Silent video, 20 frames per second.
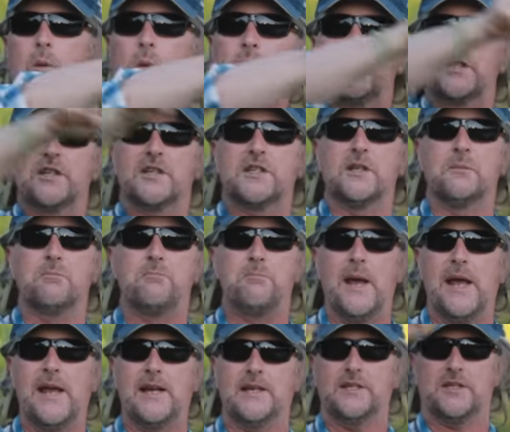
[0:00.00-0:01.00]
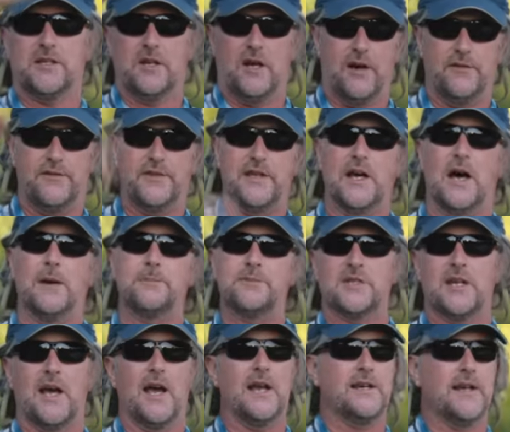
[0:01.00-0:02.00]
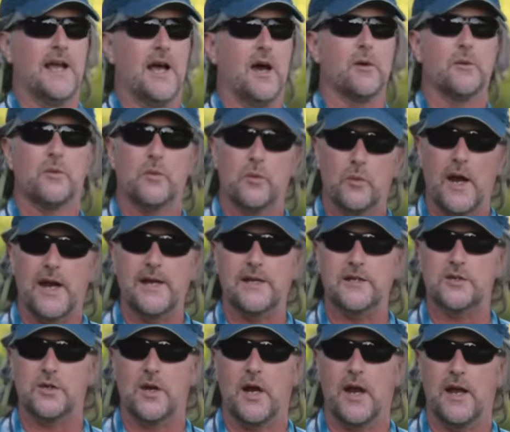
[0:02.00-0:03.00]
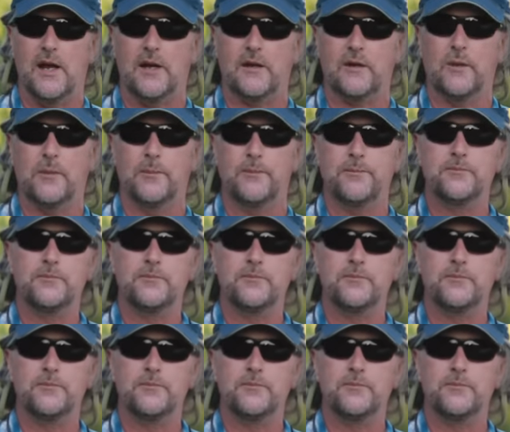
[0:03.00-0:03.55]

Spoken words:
which is the base of the upside down right triangle.